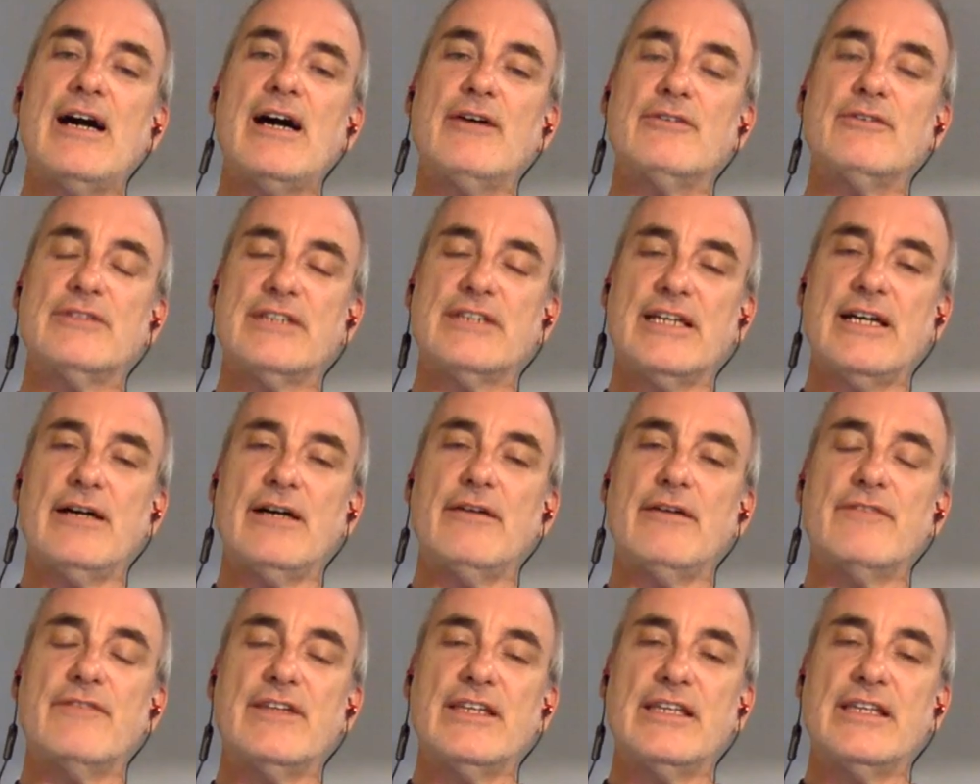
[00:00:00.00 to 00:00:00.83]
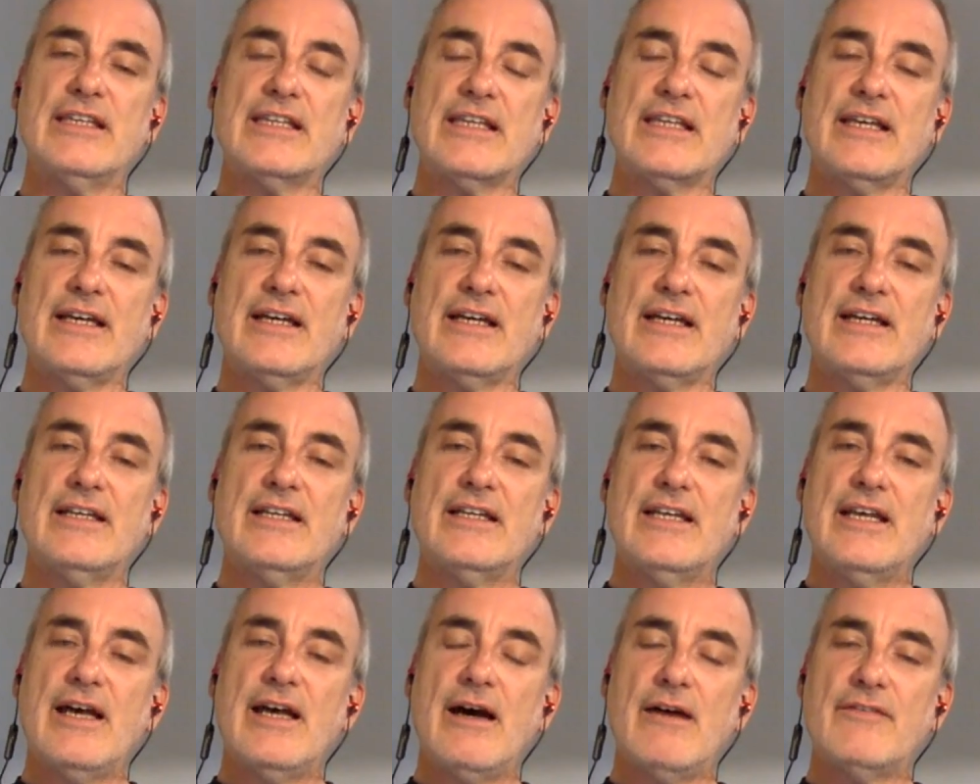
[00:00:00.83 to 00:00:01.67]
out of these
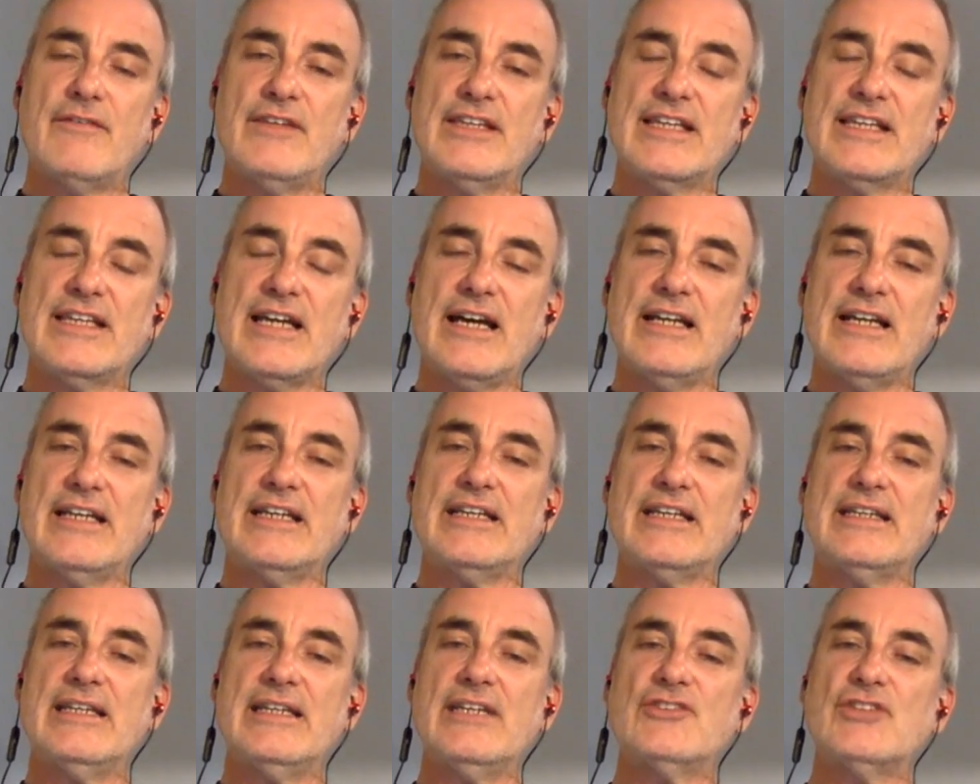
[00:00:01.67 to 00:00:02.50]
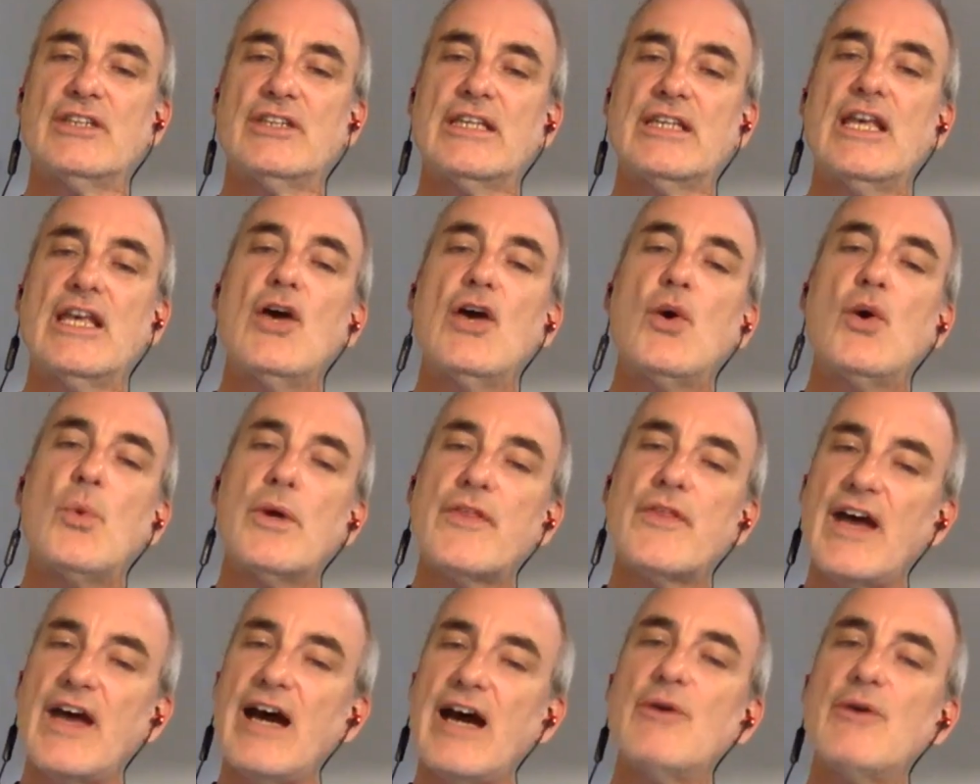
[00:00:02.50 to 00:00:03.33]
kind of conditions
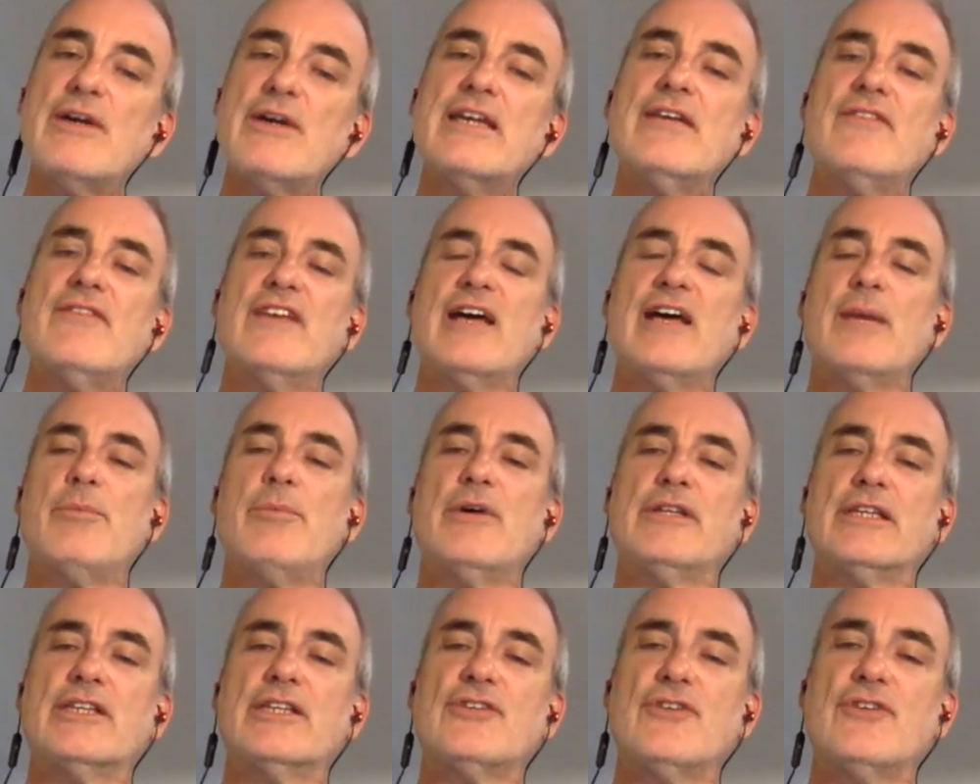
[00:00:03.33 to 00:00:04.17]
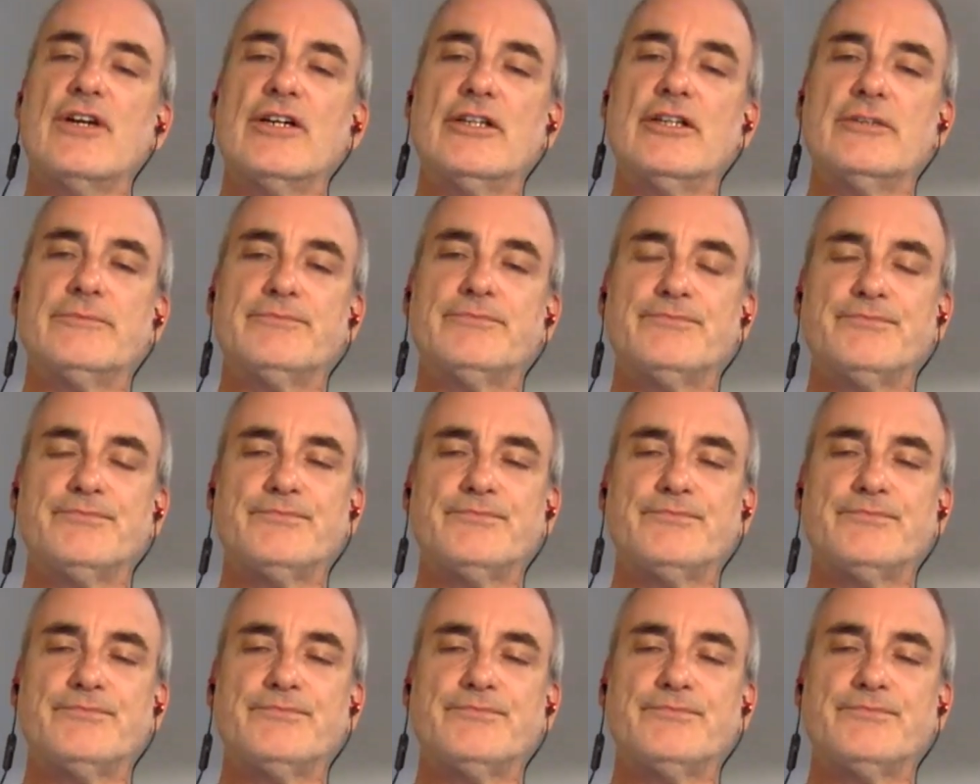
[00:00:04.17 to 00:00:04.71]
without giving up on the struggle.